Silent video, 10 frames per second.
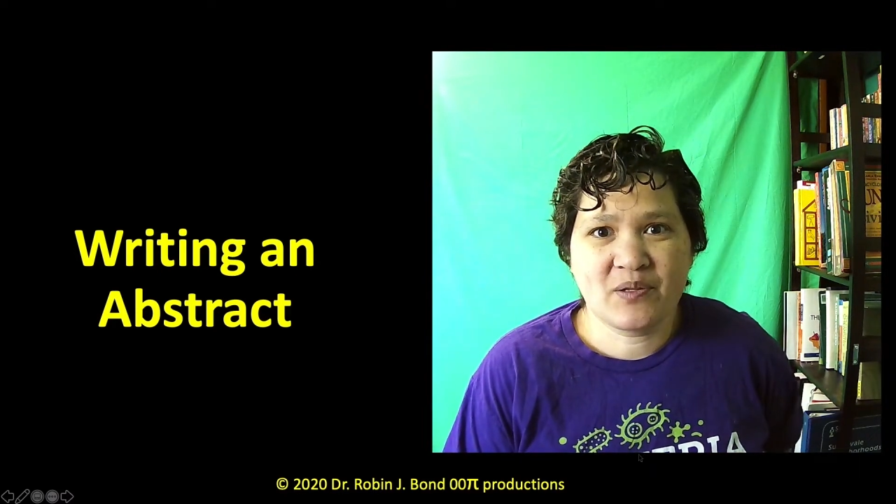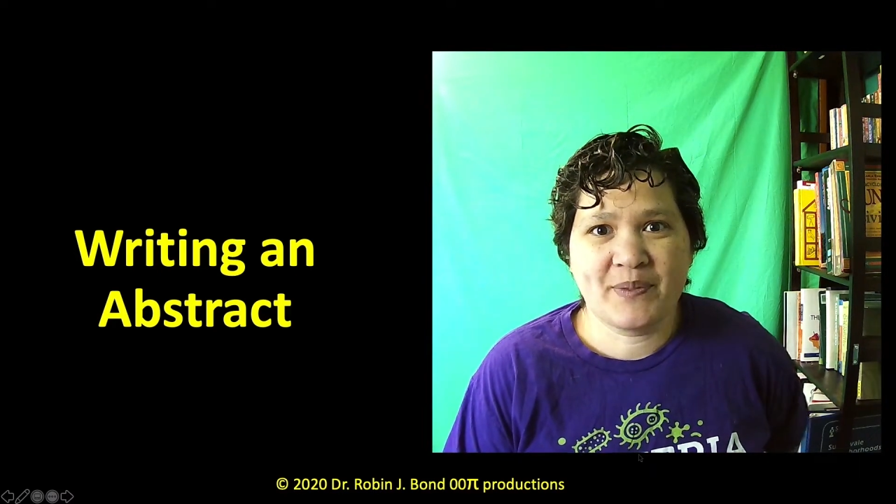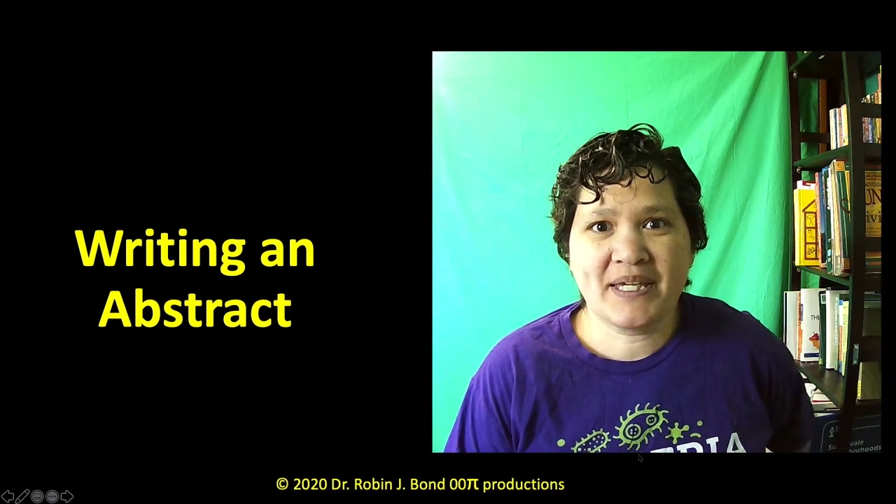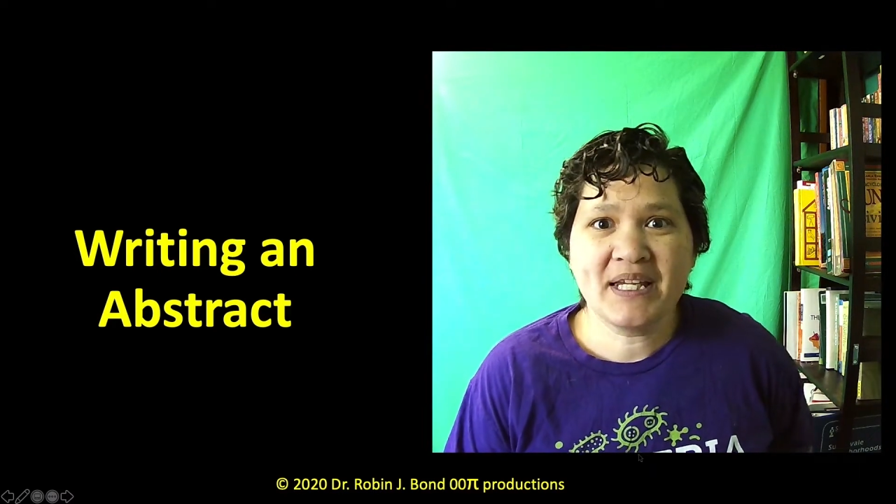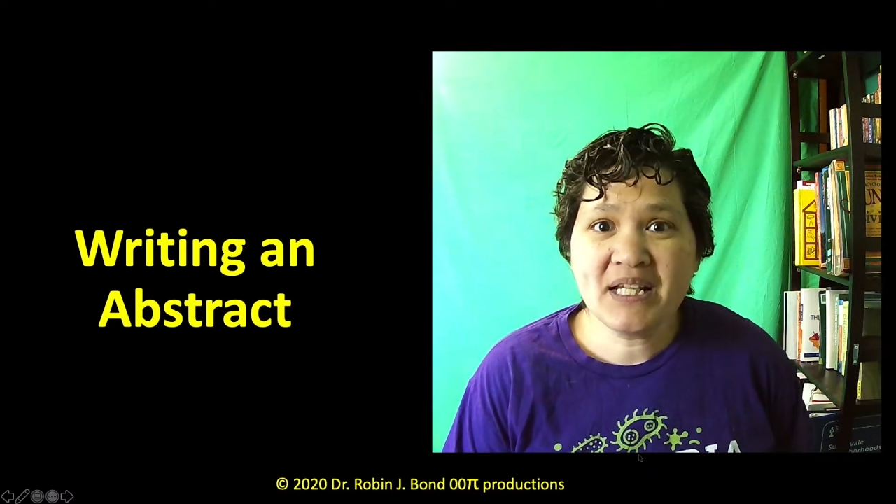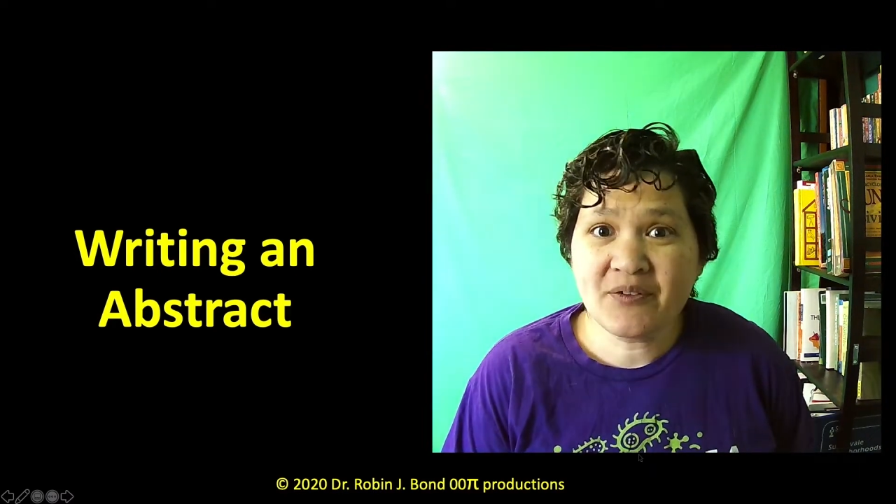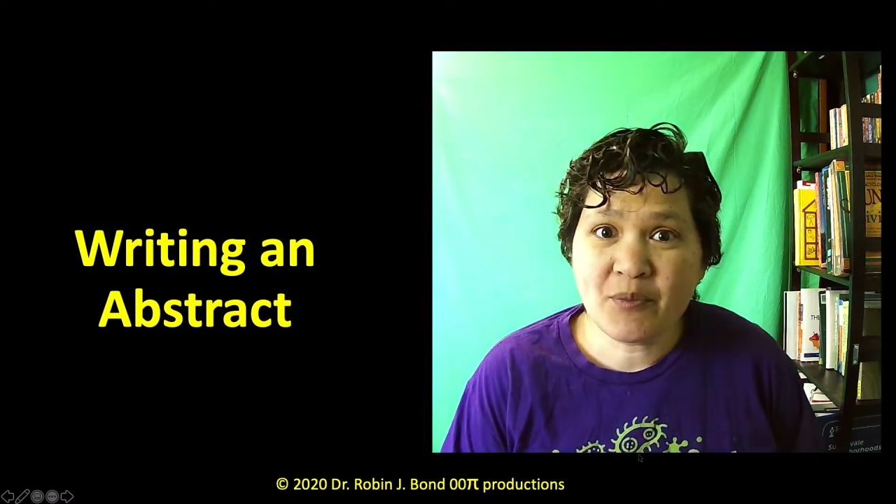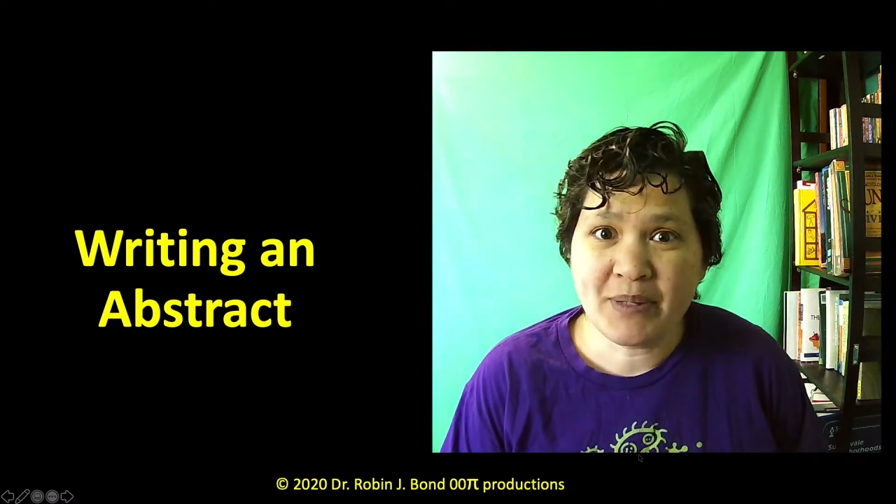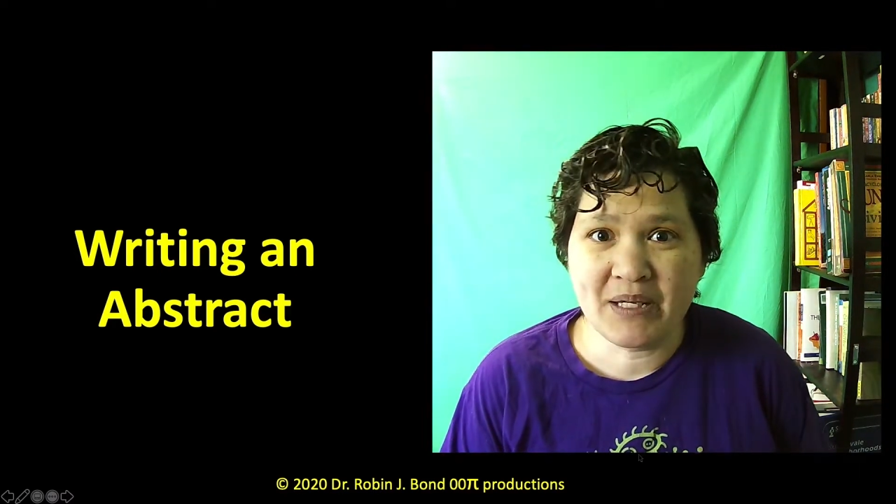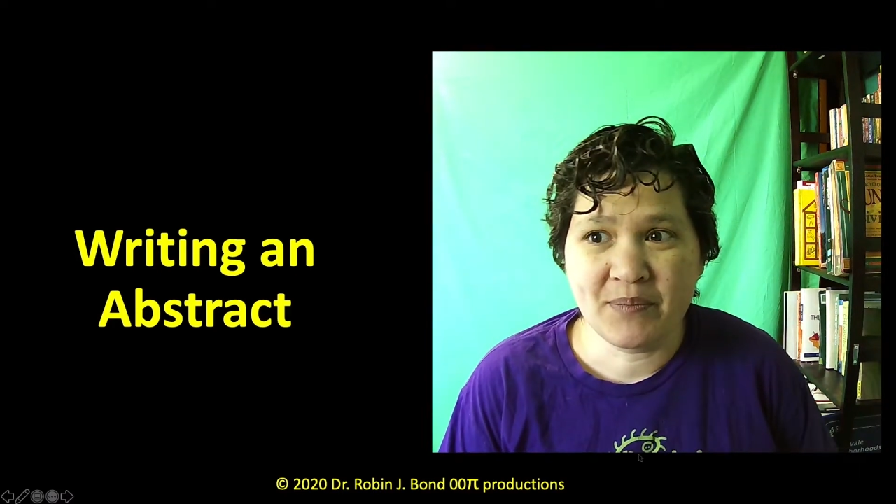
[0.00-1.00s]
the beginning of a
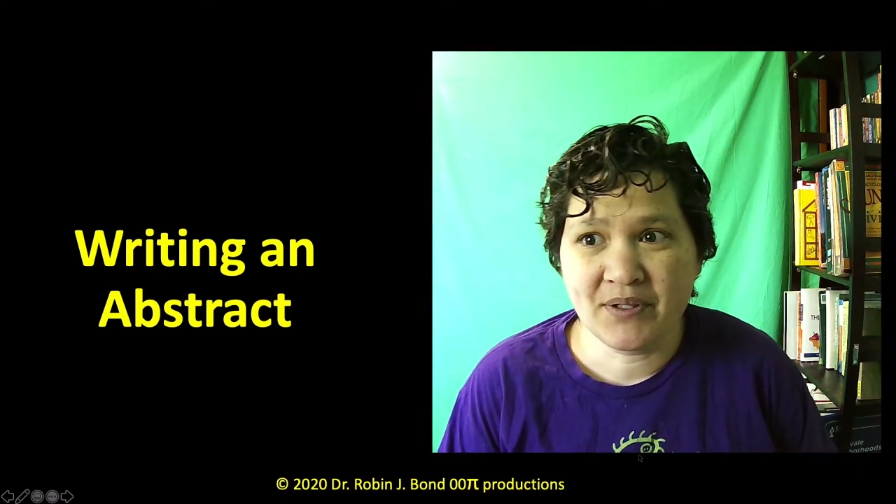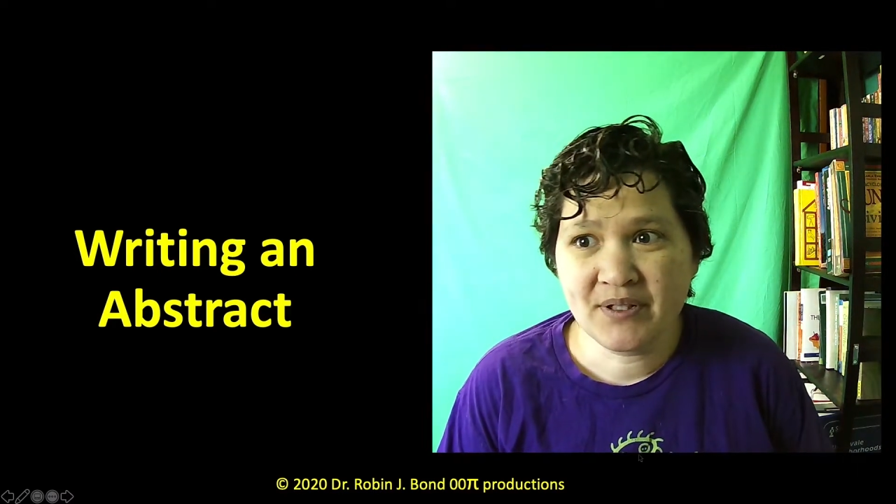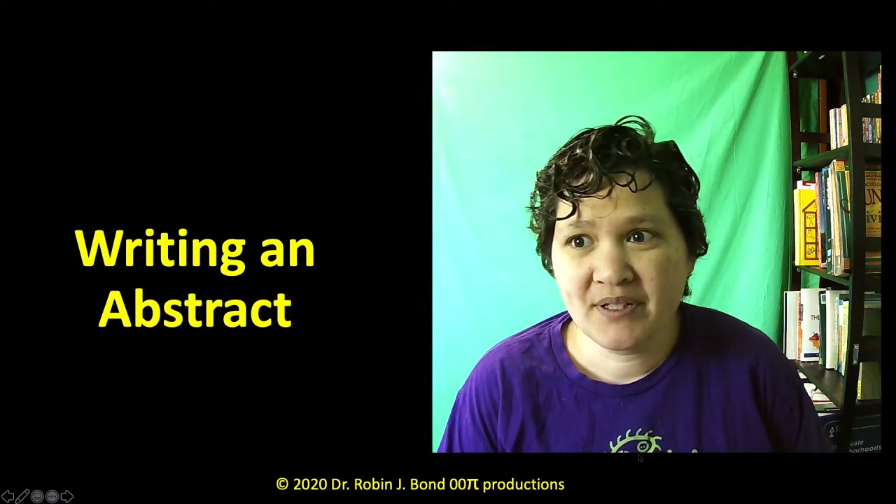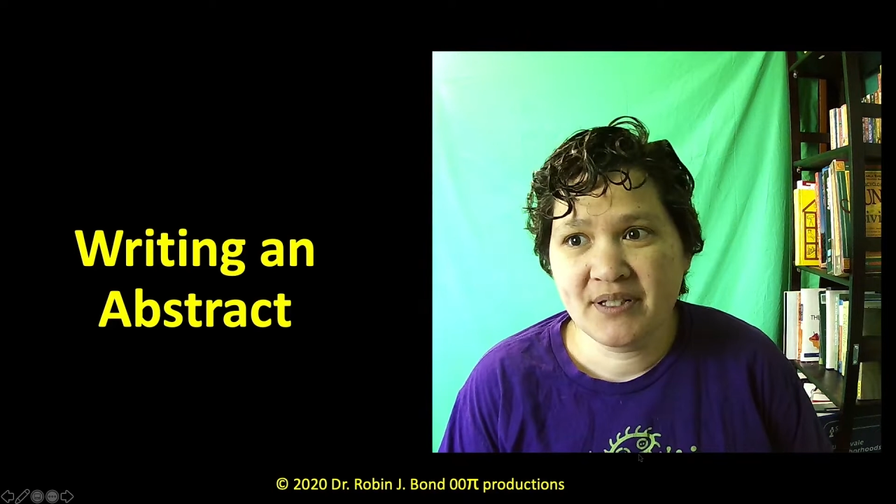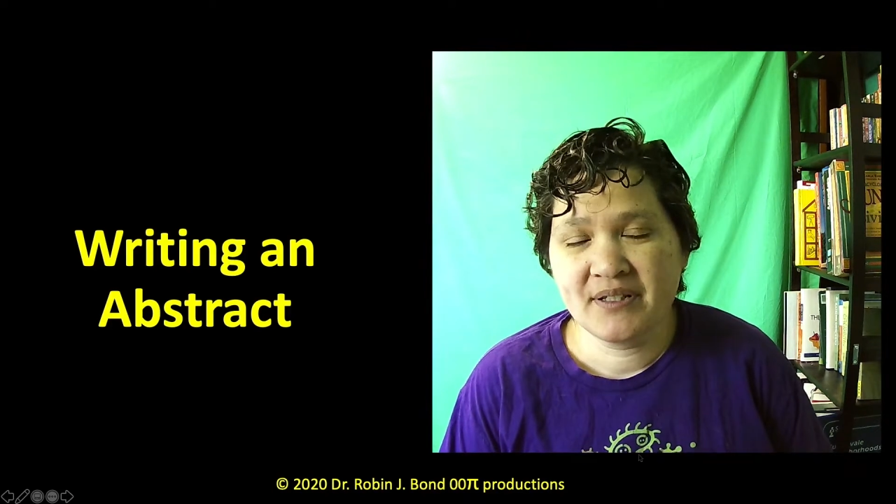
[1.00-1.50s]
paper,